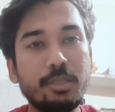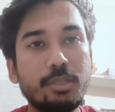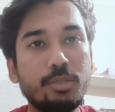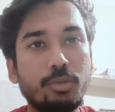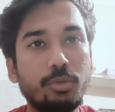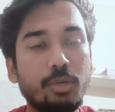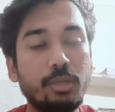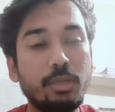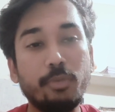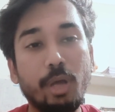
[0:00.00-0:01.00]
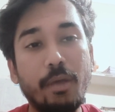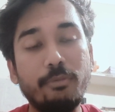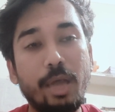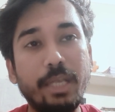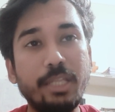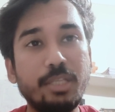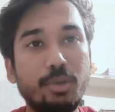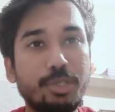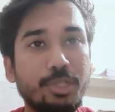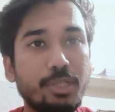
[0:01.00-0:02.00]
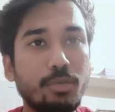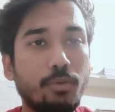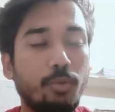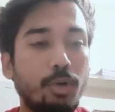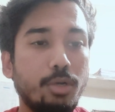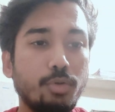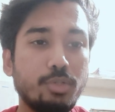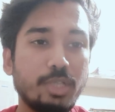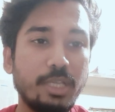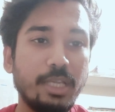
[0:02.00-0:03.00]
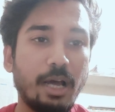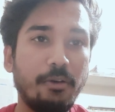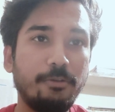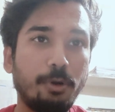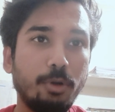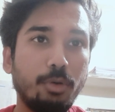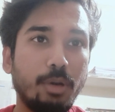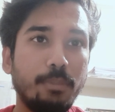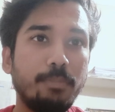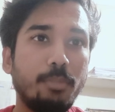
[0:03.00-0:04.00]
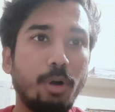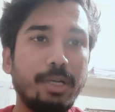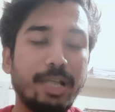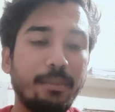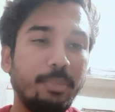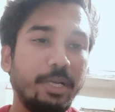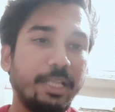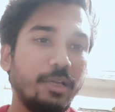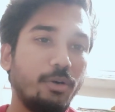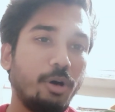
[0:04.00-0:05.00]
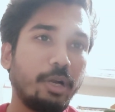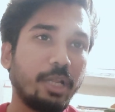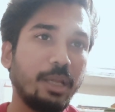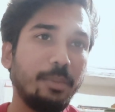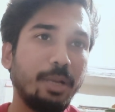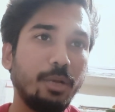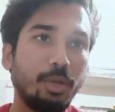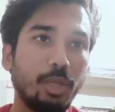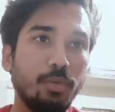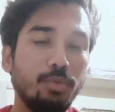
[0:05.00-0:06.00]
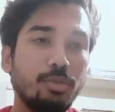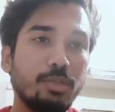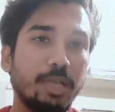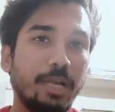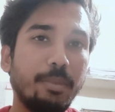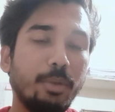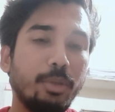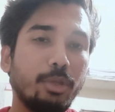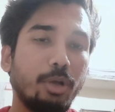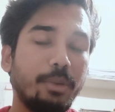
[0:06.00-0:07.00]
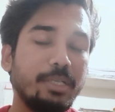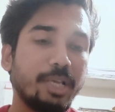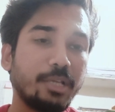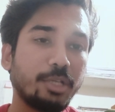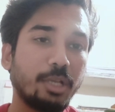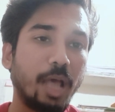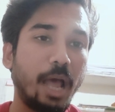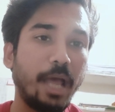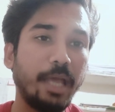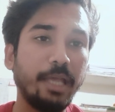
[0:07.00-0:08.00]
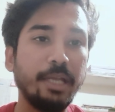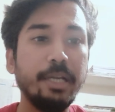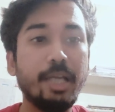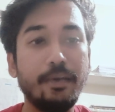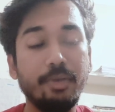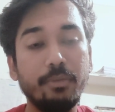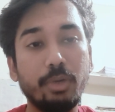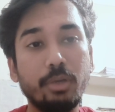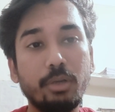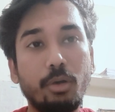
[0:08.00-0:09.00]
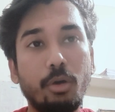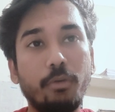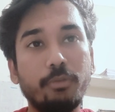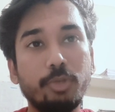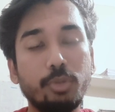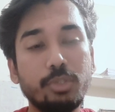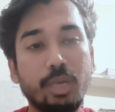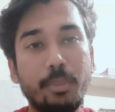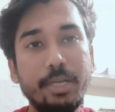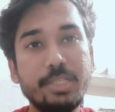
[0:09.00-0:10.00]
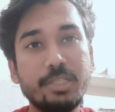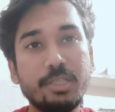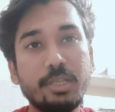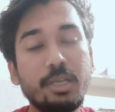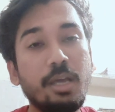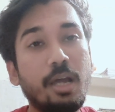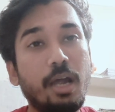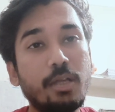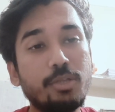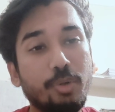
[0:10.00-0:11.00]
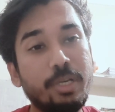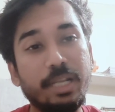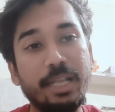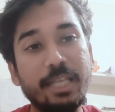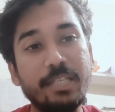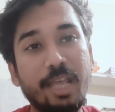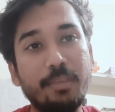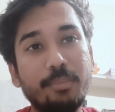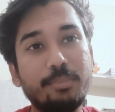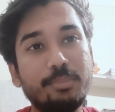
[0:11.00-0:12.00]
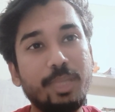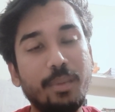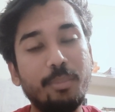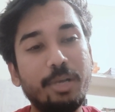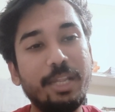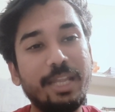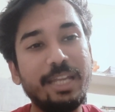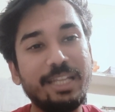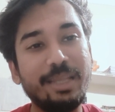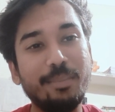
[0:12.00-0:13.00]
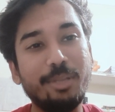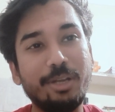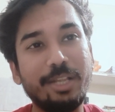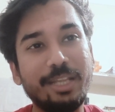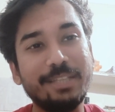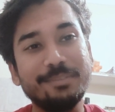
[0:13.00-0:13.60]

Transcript: So, if you have any questions or want to see a follow up on templating or email queues, let me know in the comment section. I read every one of those comments. So, until next time, keep building and keep learning.